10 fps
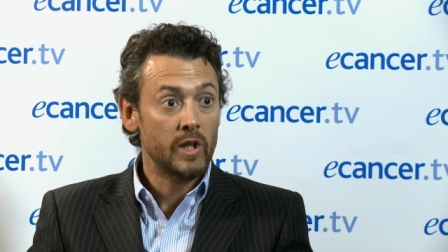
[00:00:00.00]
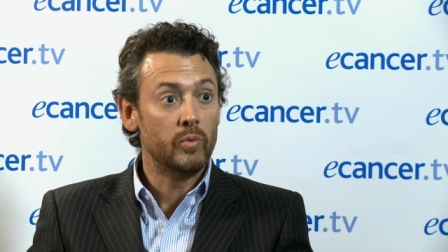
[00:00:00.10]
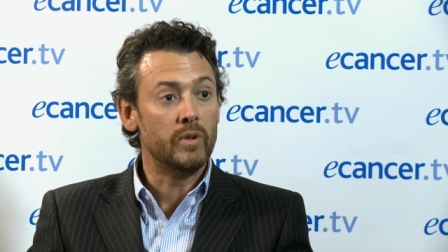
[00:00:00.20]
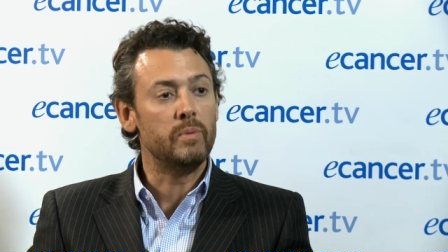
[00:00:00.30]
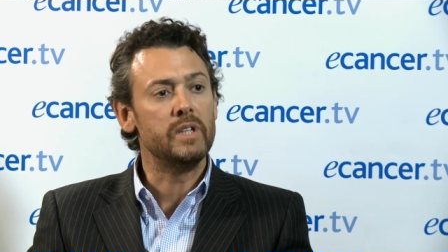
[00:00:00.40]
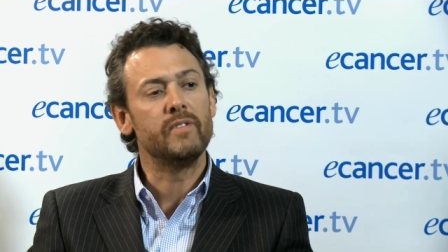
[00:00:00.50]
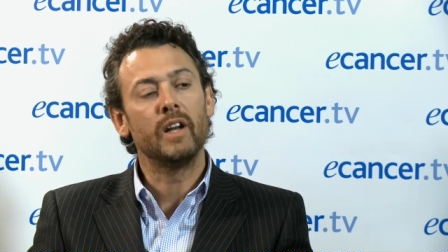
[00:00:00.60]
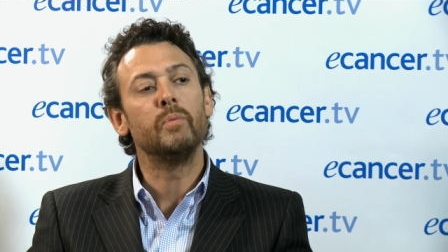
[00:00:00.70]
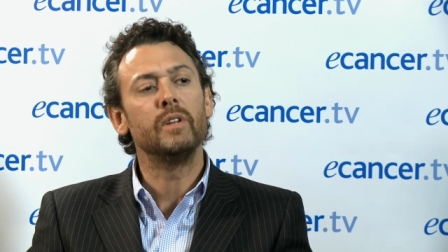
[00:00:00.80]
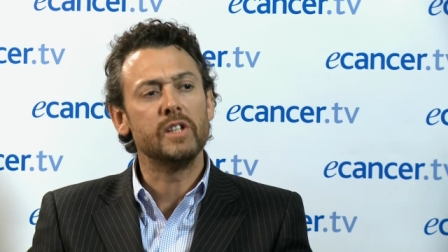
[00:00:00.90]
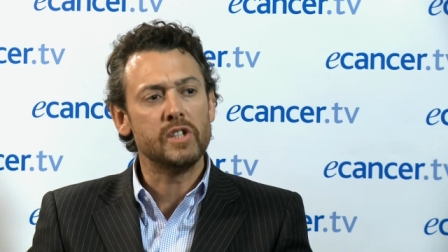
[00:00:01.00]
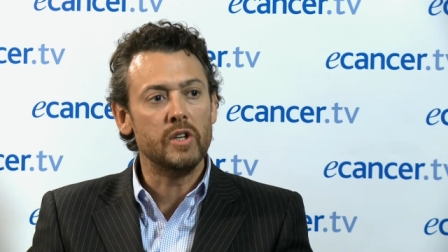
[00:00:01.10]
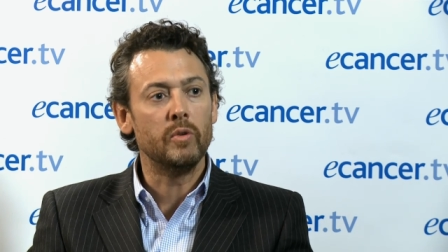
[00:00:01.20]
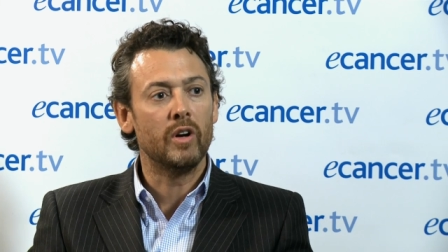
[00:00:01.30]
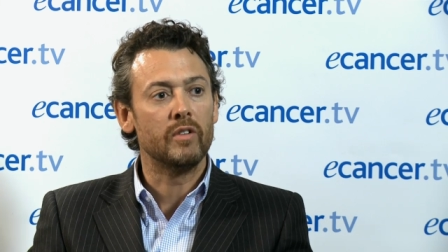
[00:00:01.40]
we've been developing this
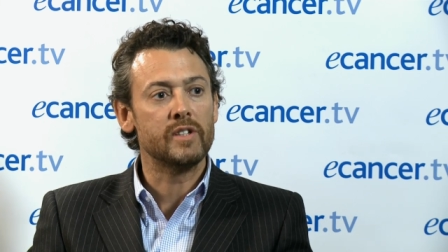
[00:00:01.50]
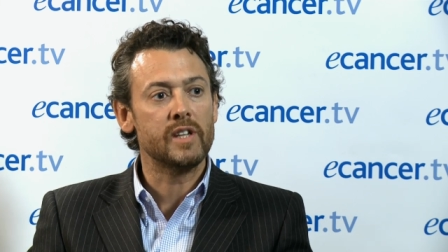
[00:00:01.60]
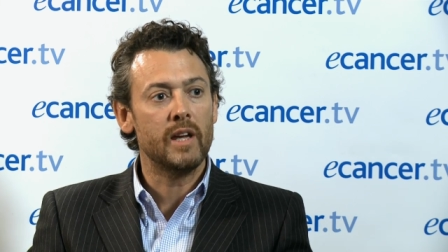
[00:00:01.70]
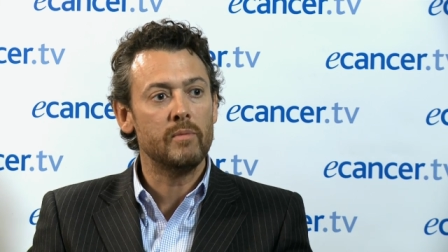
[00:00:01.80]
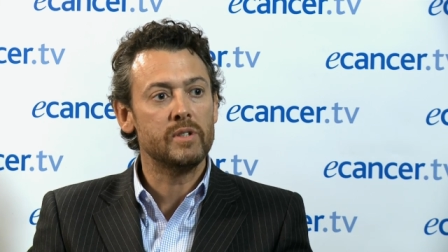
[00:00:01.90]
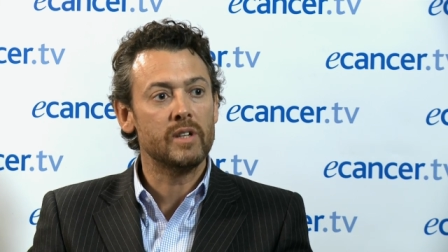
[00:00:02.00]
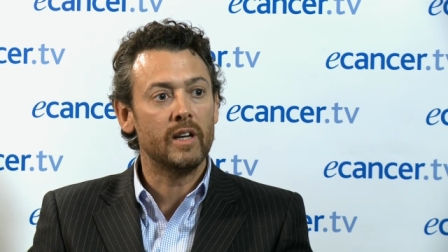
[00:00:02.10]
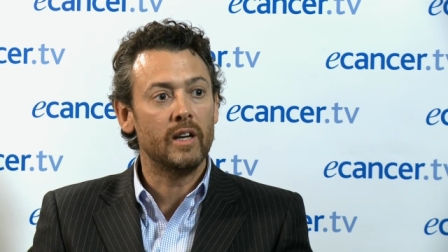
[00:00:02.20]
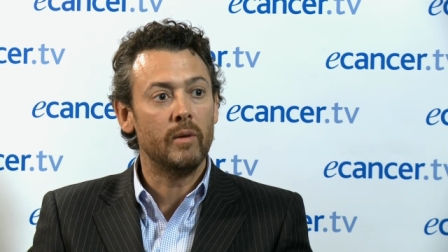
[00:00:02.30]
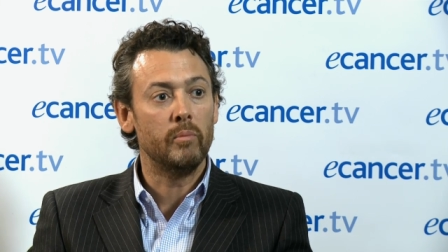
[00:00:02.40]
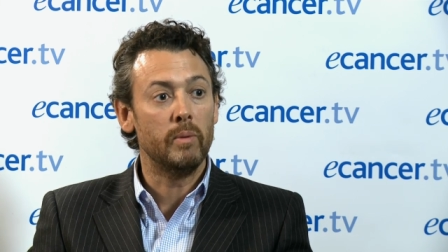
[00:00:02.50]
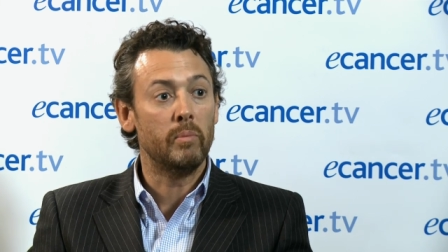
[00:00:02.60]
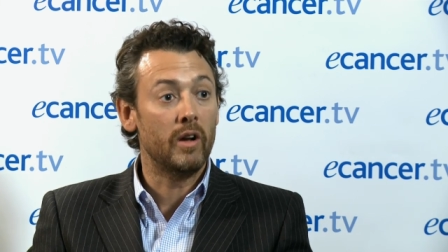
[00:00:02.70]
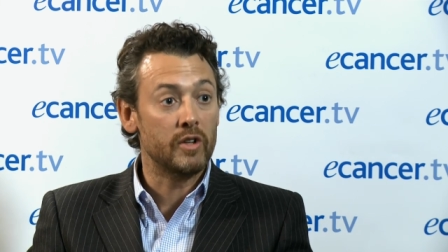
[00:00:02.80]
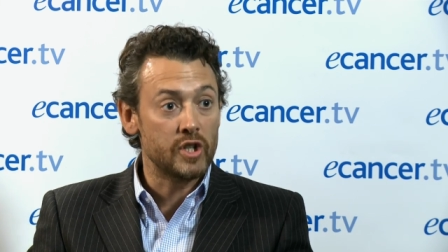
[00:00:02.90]
new concept um, in
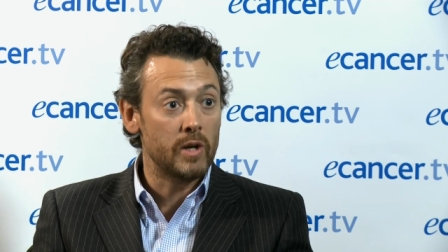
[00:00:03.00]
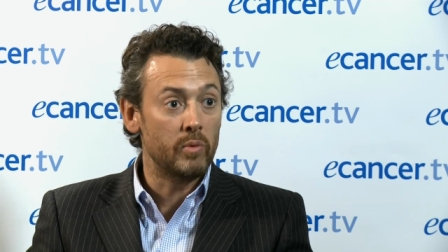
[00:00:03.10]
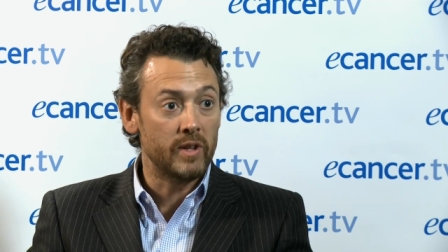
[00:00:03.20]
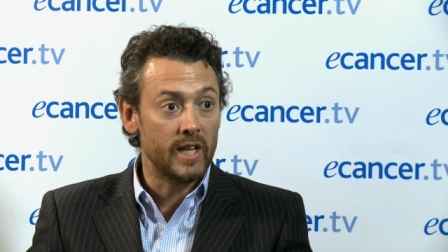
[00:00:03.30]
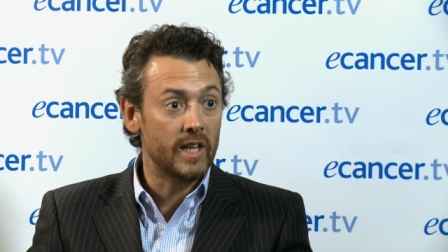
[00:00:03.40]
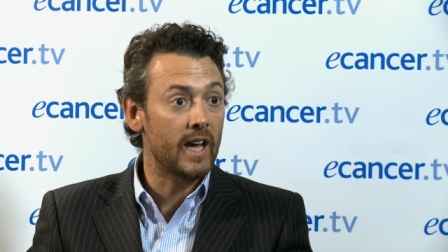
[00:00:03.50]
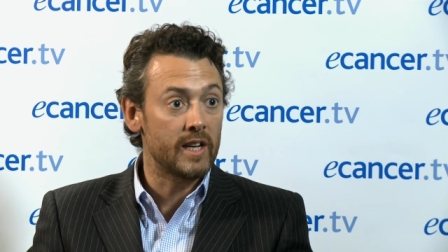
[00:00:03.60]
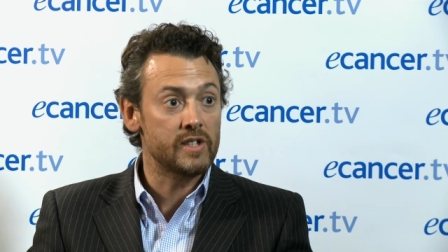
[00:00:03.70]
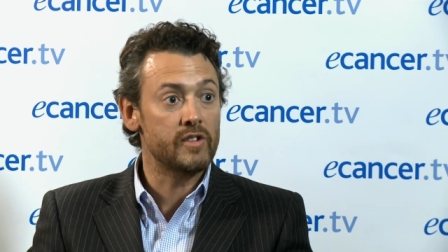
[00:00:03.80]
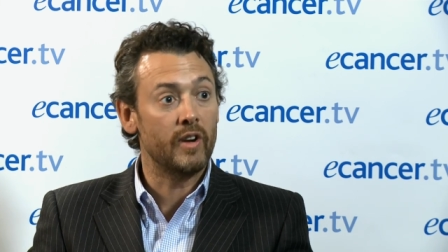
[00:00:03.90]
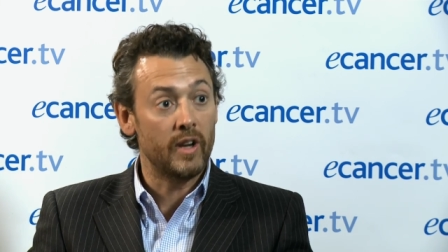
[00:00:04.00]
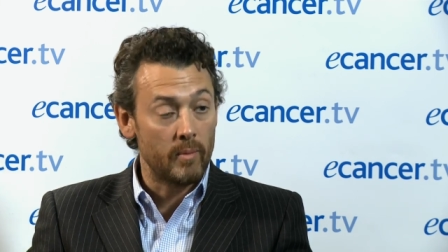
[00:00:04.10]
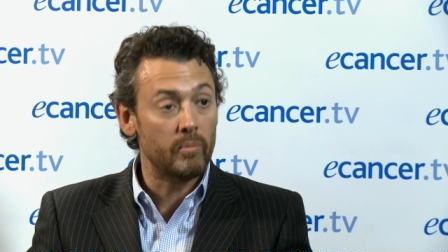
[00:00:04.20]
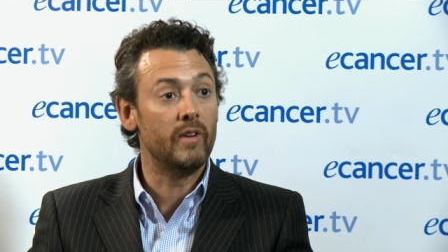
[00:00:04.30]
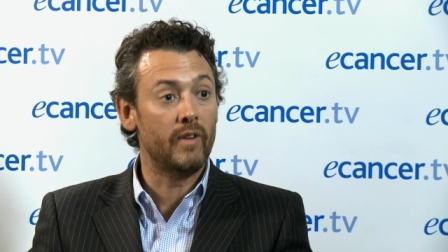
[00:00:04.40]
partnership with eCancer and a
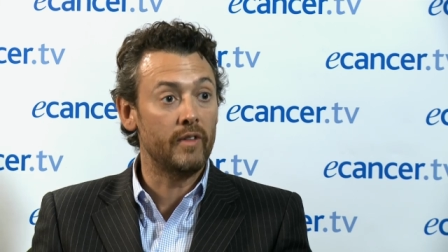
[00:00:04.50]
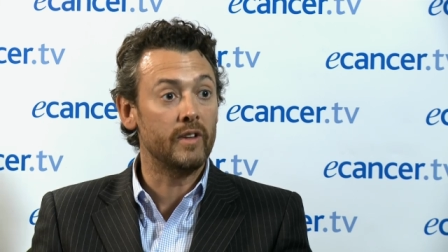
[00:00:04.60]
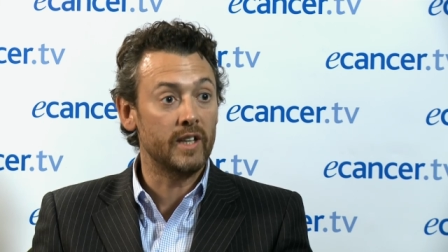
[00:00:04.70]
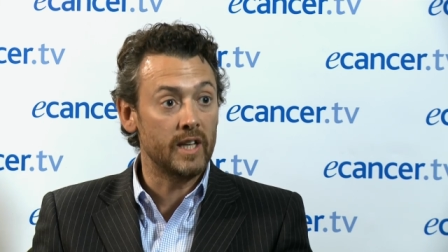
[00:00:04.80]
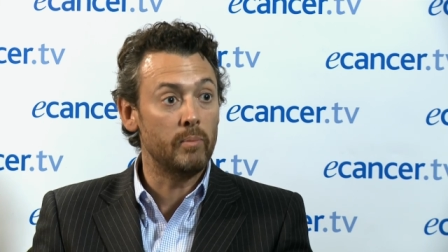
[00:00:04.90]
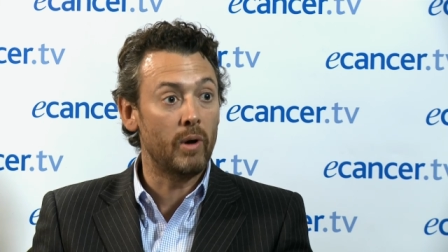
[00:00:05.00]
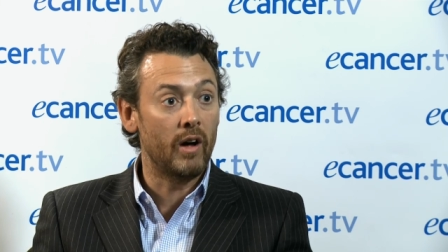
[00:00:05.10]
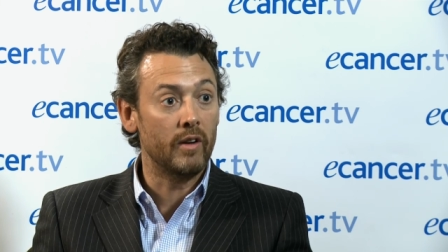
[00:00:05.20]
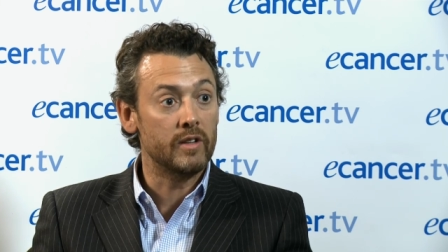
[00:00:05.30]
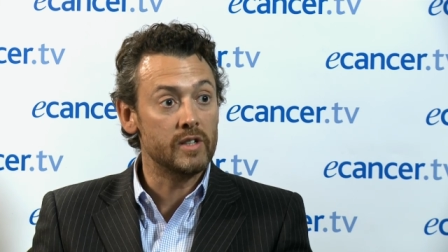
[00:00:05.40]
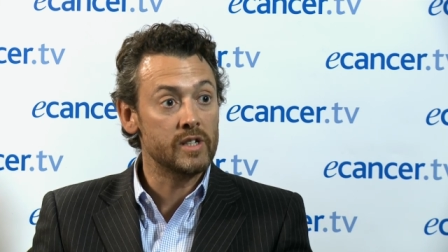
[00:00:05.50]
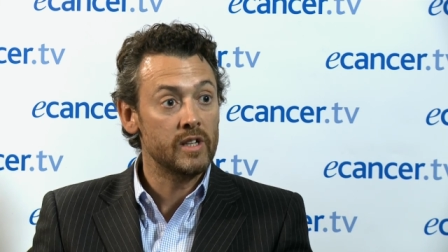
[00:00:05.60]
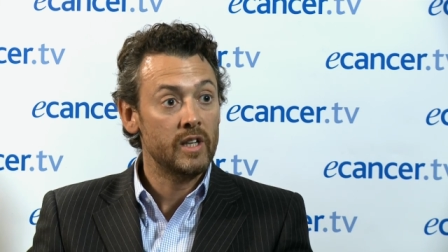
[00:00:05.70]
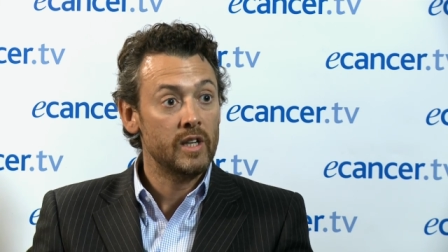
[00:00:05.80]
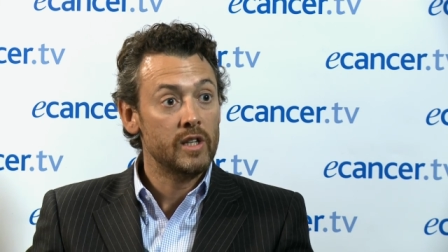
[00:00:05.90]
number of other key partners
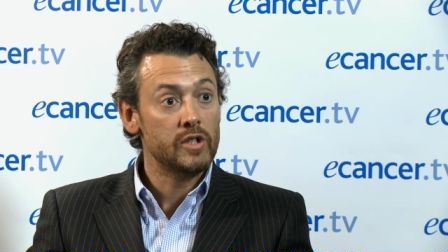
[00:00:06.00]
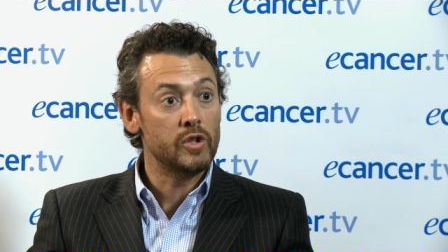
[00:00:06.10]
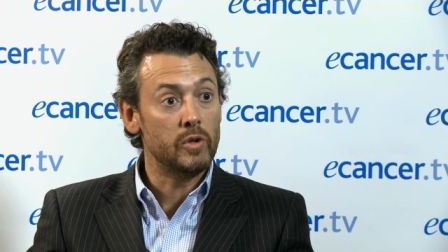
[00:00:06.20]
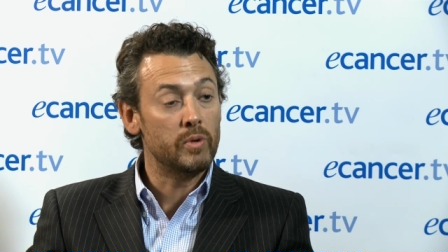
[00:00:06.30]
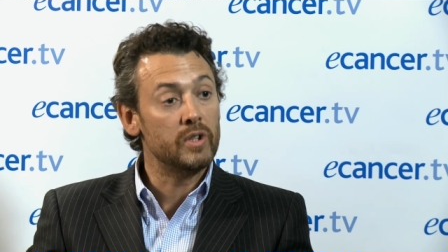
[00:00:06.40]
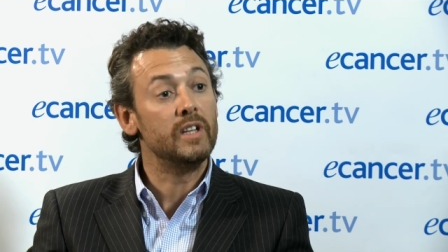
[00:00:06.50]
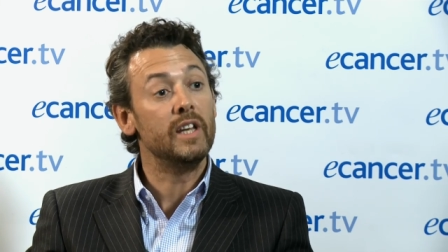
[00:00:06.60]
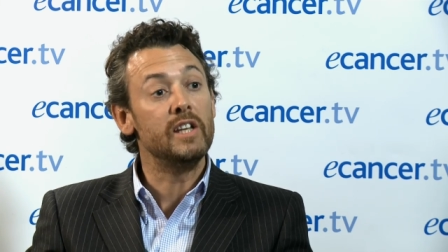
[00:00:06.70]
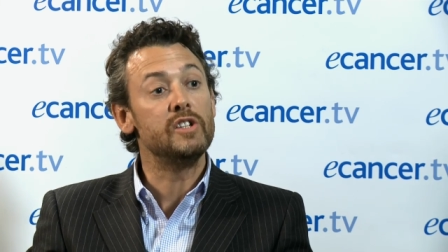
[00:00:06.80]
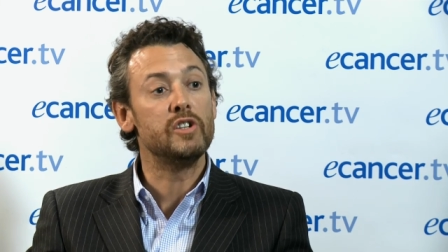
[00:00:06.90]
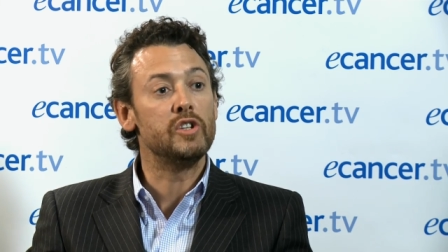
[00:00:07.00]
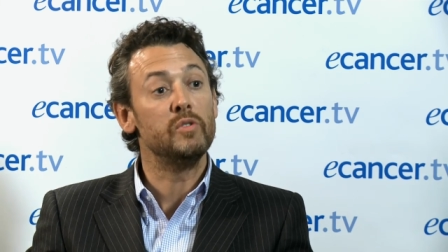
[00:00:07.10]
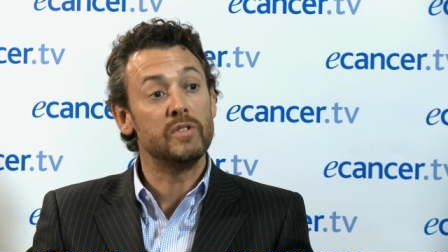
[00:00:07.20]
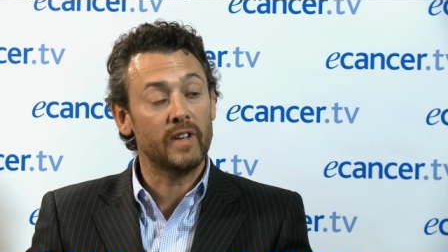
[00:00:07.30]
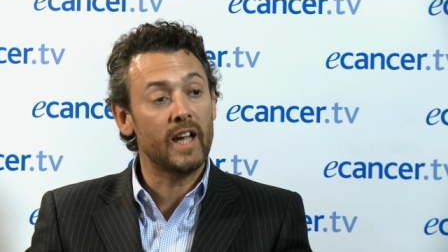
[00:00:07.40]
to put an
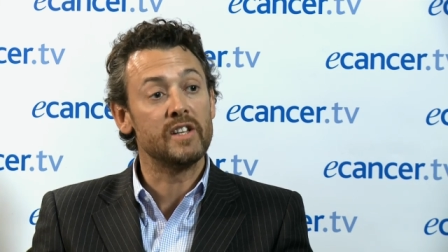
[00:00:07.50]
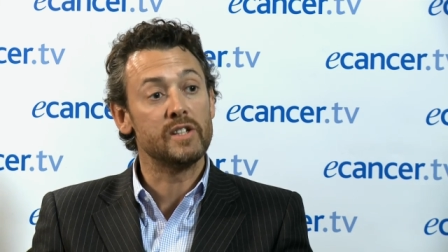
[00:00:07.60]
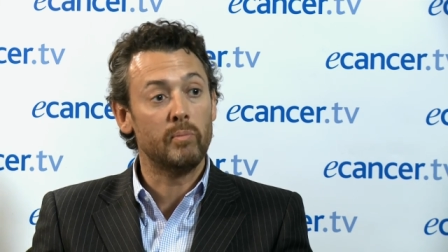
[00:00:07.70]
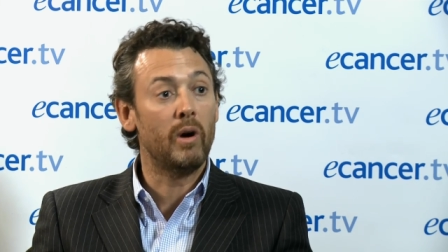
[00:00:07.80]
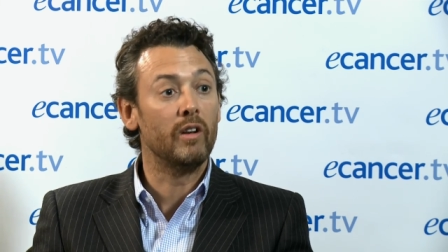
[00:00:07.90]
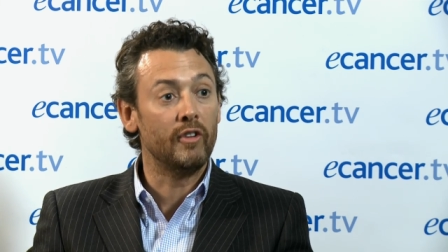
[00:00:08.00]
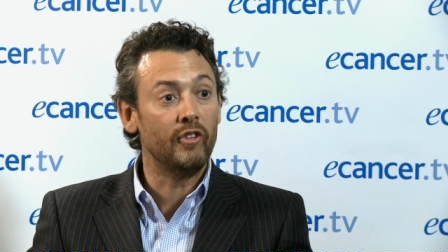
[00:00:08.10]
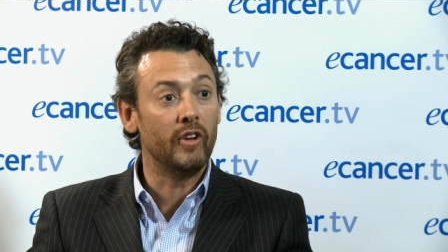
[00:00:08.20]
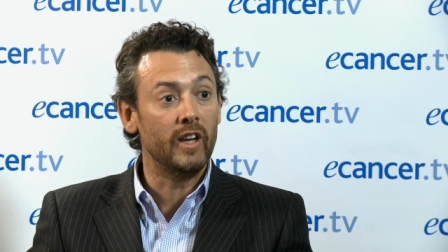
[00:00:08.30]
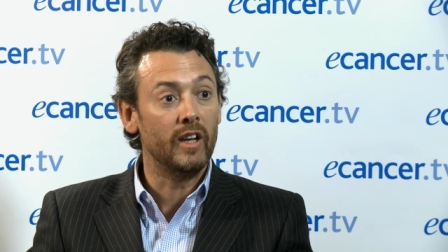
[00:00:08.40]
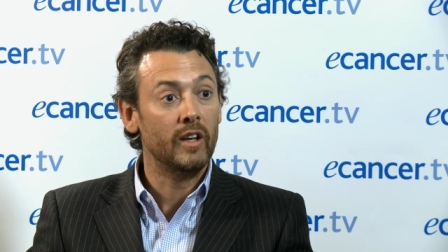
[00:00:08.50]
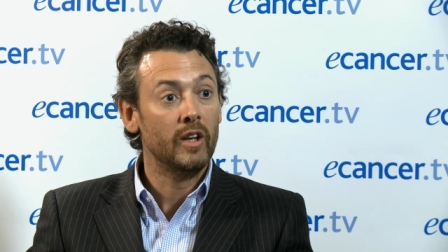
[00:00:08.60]
Institute of Cancer Policy